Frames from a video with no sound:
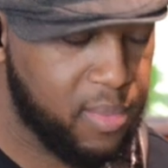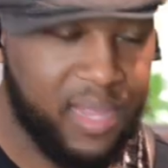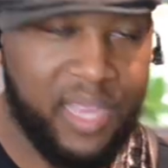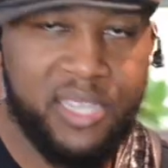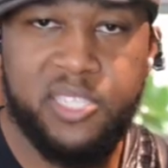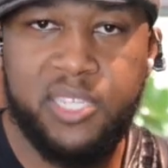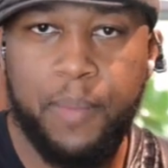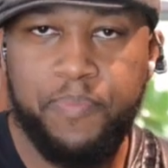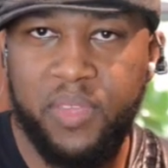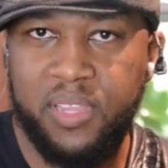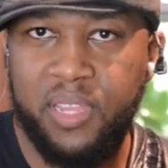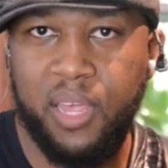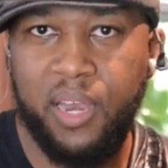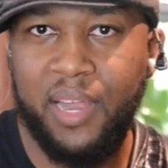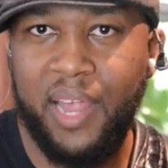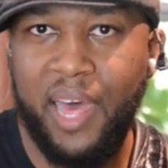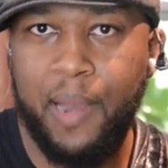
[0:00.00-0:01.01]
That's something
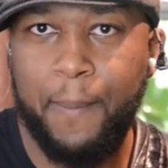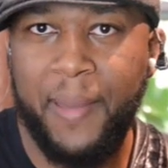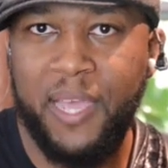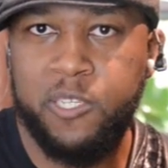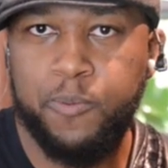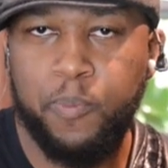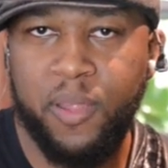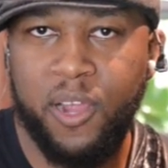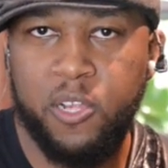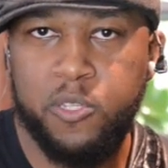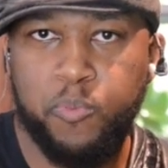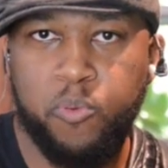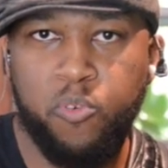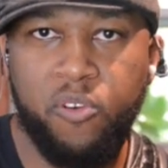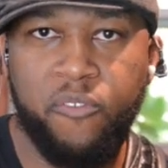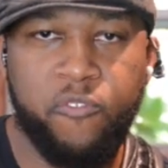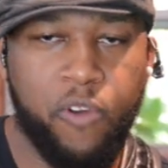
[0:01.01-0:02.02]
that a lot of bass players
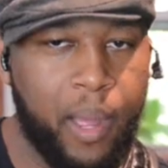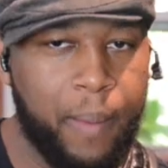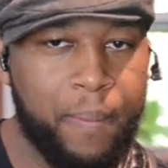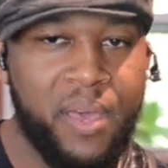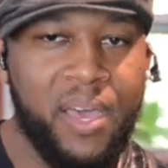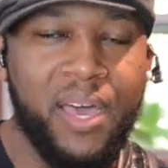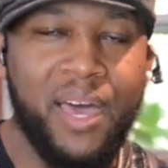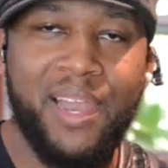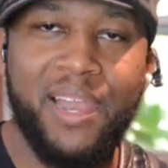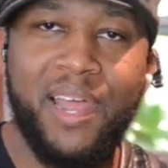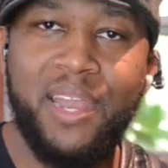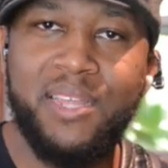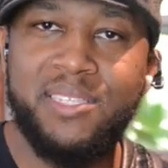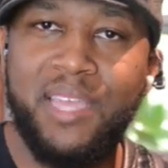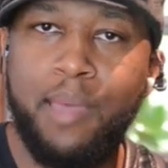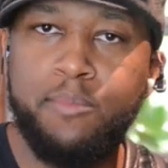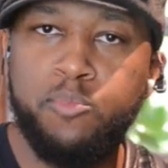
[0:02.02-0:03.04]
pull from. A lot
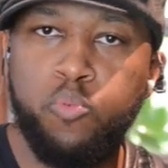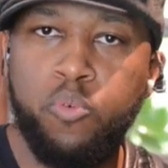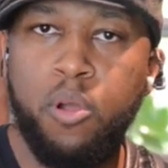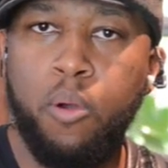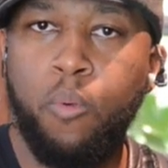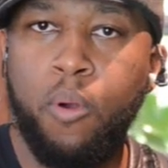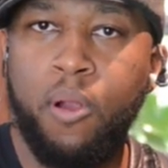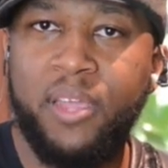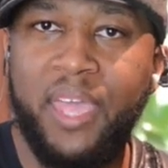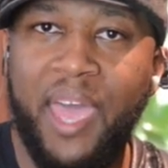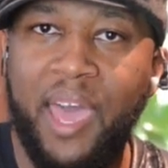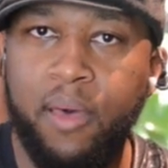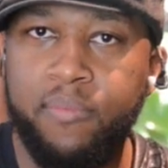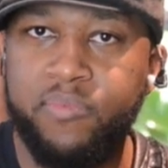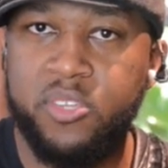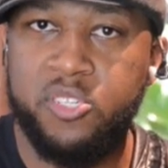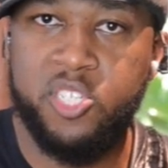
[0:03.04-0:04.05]
of times we'll work
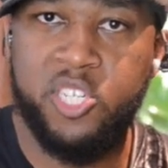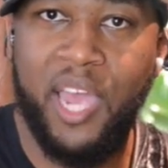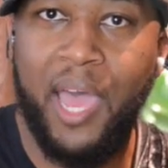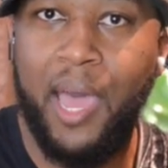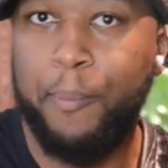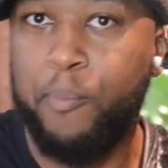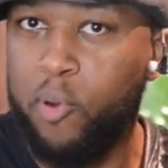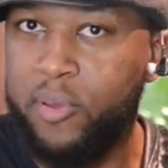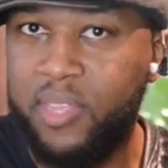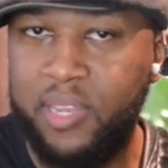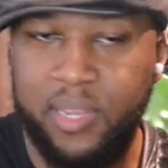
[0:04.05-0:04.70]
out the chop or the